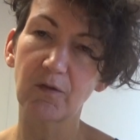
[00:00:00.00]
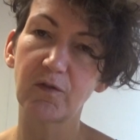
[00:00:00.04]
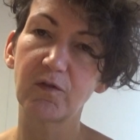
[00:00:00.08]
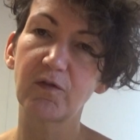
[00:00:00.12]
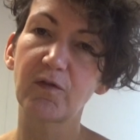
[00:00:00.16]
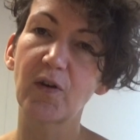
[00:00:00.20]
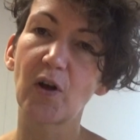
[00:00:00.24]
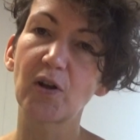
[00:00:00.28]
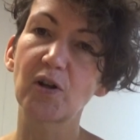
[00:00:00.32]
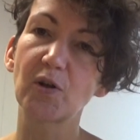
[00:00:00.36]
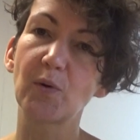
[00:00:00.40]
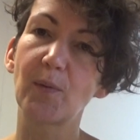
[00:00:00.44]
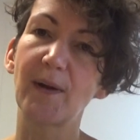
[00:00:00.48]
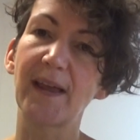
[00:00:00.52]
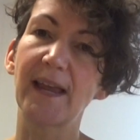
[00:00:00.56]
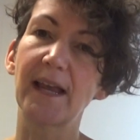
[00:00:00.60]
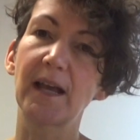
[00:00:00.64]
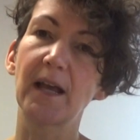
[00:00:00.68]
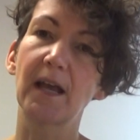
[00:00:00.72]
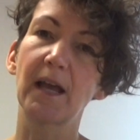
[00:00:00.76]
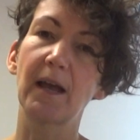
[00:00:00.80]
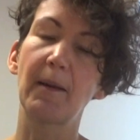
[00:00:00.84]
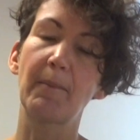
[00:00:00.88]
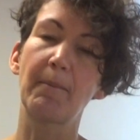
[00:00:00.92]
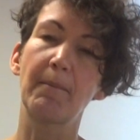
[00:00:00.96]

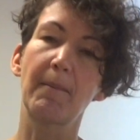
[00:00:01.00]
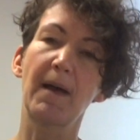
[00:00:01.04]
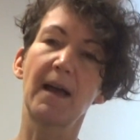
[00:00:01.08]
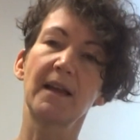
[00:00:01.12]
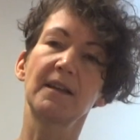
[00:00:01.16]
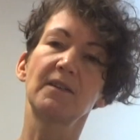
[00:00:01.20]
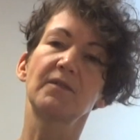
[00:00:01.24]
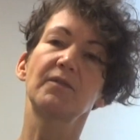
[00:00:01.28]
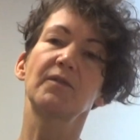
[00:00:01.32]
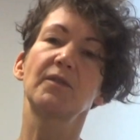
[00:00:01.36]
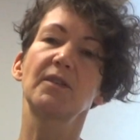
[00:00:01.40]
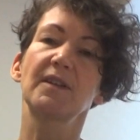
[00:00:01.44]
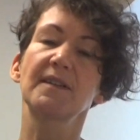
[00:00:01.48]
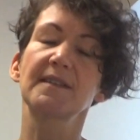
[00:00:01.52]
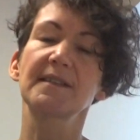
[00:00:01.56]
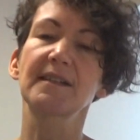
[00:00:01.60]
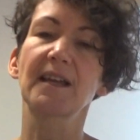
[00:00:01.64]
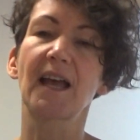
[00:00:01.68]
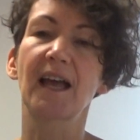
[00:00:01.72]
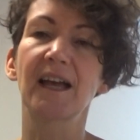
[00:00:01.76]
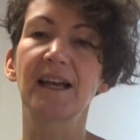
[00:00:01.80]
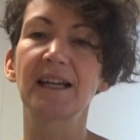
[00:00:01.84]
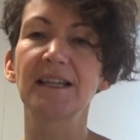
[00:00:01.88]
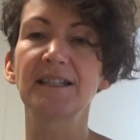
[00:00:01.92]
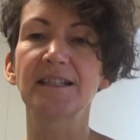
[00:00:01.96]
following mindfulness
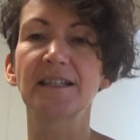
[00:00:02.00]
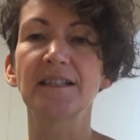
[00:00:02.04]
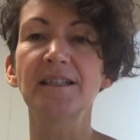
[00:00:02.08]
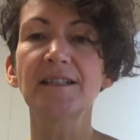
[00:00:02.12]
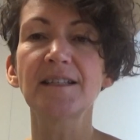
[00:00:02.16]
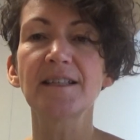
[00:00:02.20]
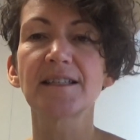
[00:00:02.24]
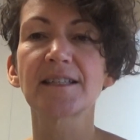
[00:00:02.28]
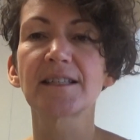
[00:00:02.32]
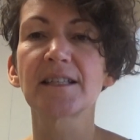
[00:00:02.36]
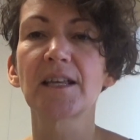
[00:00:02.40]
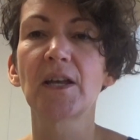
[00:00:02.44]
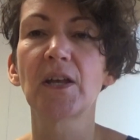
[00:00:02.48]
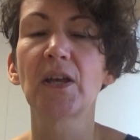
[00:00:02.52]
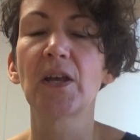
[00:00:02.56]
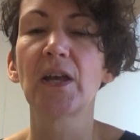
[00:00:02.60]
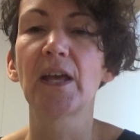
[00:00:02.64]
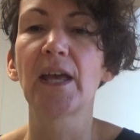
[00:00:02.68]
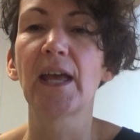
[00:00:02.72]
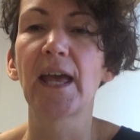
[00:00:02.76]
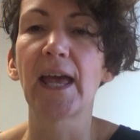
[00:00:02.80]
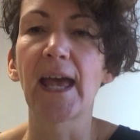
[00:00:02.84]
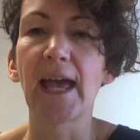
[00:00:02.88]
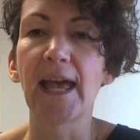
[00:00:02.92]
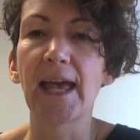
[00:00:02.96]
guidance.
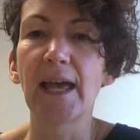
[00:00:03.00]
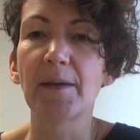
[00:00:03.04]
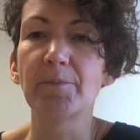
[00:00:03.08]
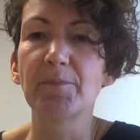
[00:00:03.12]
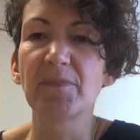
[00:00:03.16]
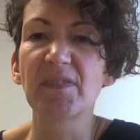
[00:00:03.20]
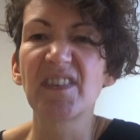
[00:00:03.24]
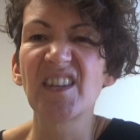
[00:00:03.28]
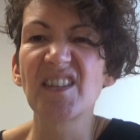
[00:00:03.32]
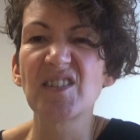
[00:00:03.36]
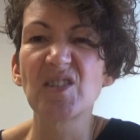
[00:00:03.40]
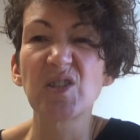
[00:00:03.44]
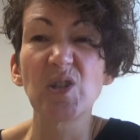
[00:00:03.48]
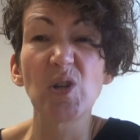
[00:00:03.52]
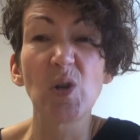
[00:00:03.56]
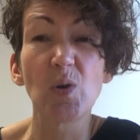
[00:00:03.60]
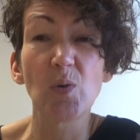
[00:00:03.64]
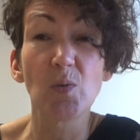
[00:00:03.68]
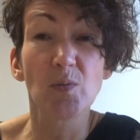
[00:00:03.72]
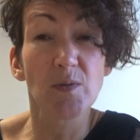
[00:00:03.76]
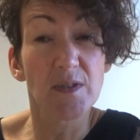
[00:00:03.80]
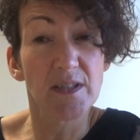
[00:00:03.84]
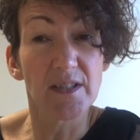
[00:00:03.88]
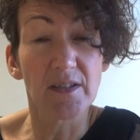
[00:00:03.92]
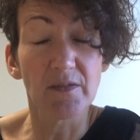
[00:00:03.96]
There's
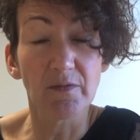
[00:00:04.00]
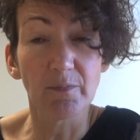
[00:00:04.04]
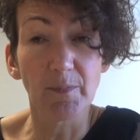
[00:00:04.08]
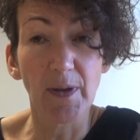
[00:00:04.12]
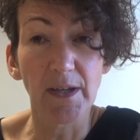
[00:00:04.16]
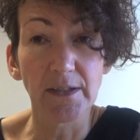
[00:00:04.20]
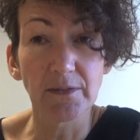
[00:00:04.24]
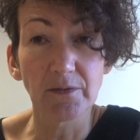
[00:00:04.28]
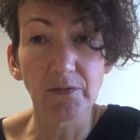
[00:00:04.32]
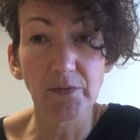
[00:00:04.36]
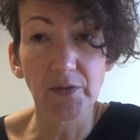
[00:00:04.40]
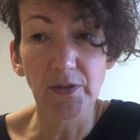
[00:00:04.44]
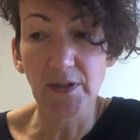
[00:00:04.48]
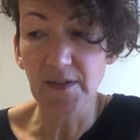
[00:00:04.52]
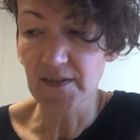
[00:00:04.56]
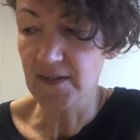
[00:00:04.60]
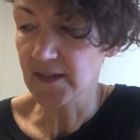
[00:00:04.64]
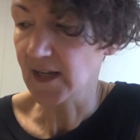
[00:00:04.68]
loads of mindfulness